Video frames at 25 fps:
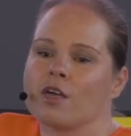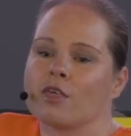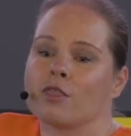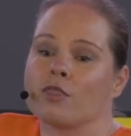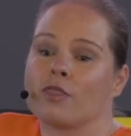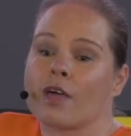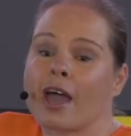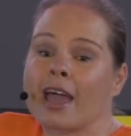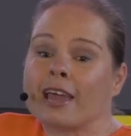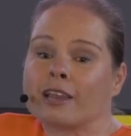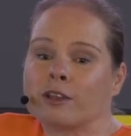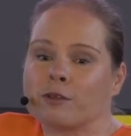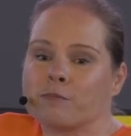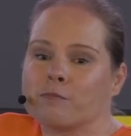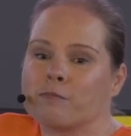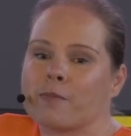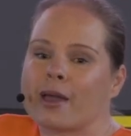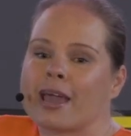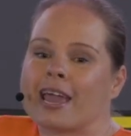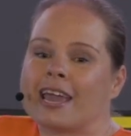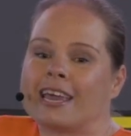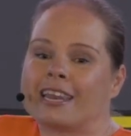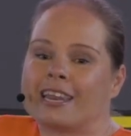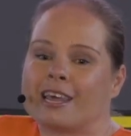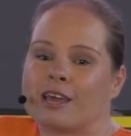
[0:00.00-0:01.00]
that
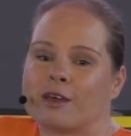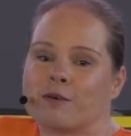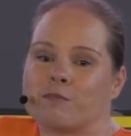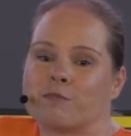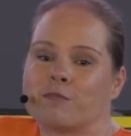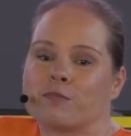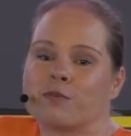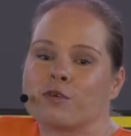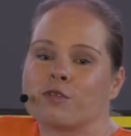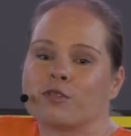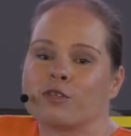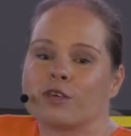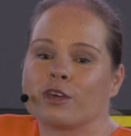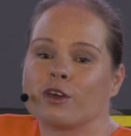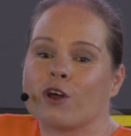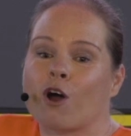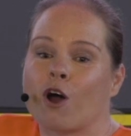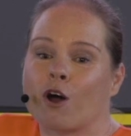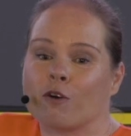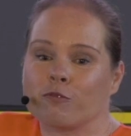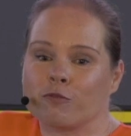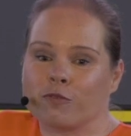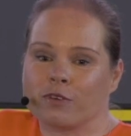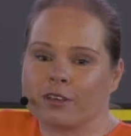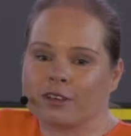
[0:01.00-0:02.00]
made him the
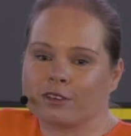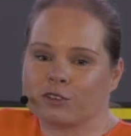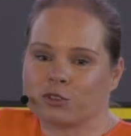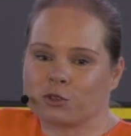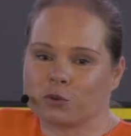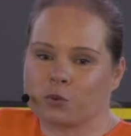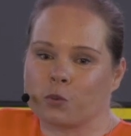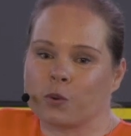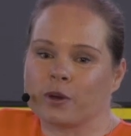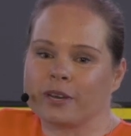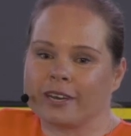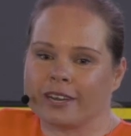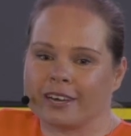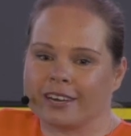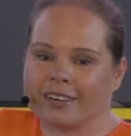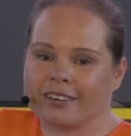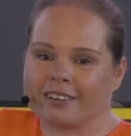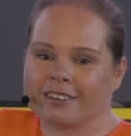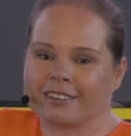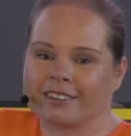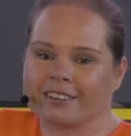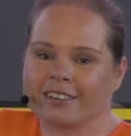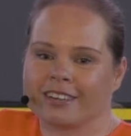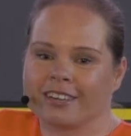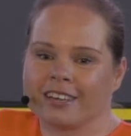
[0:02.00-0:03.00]
obvious
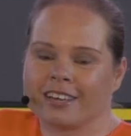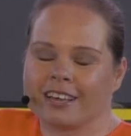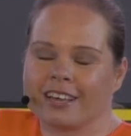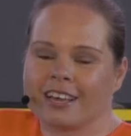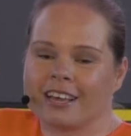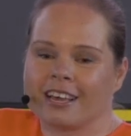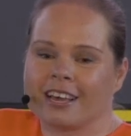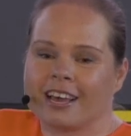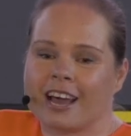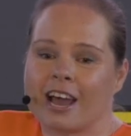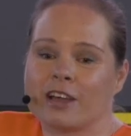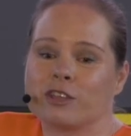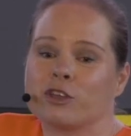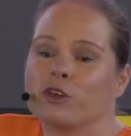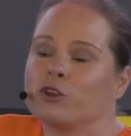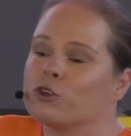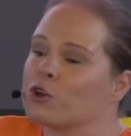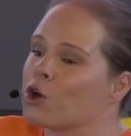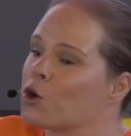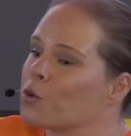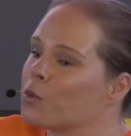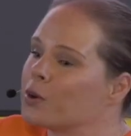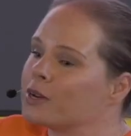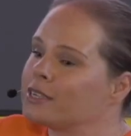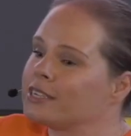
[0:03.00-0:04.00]
winner. And you
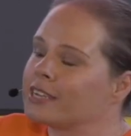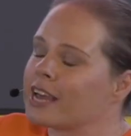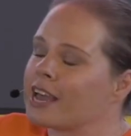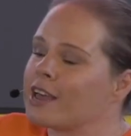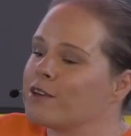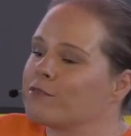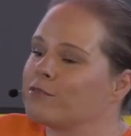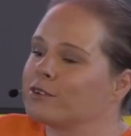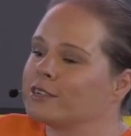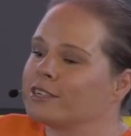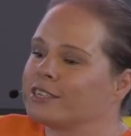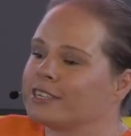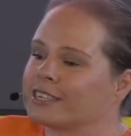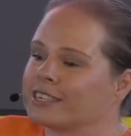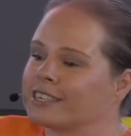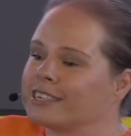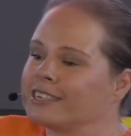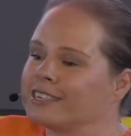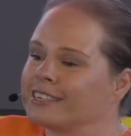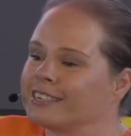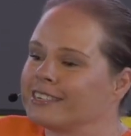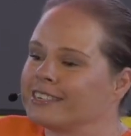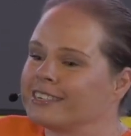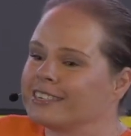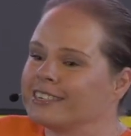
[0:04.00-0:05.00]
know what David
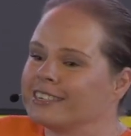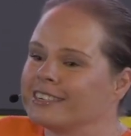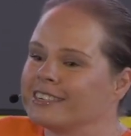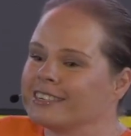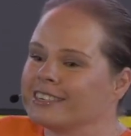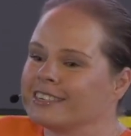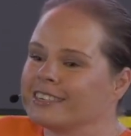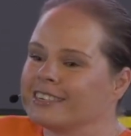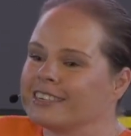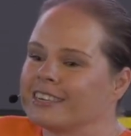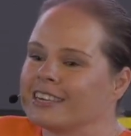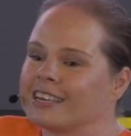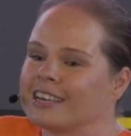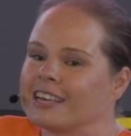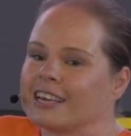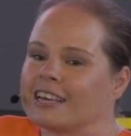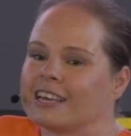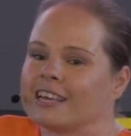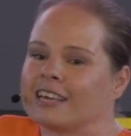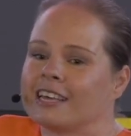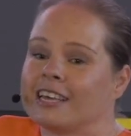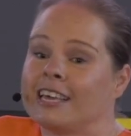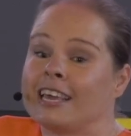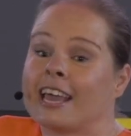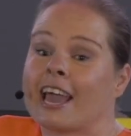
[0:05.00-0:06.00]
did?
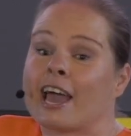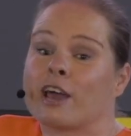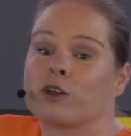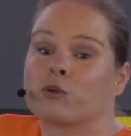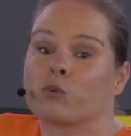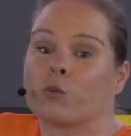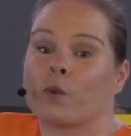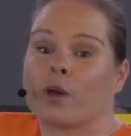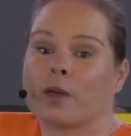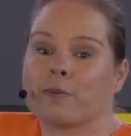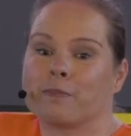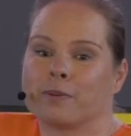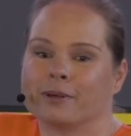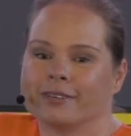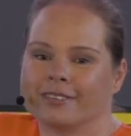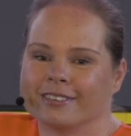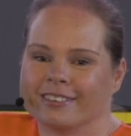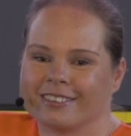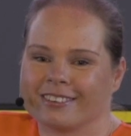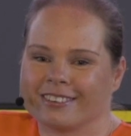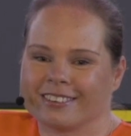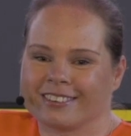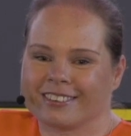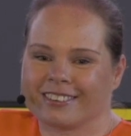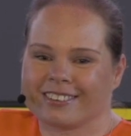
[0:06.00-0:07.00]
He had
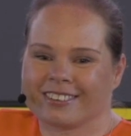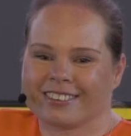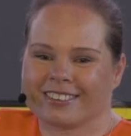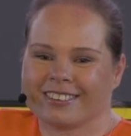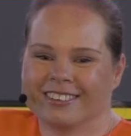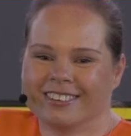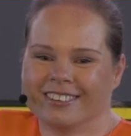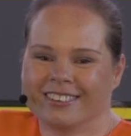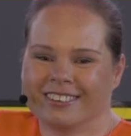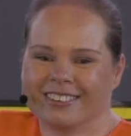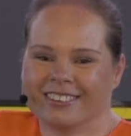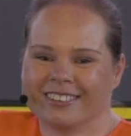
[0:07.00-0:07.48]
weapons.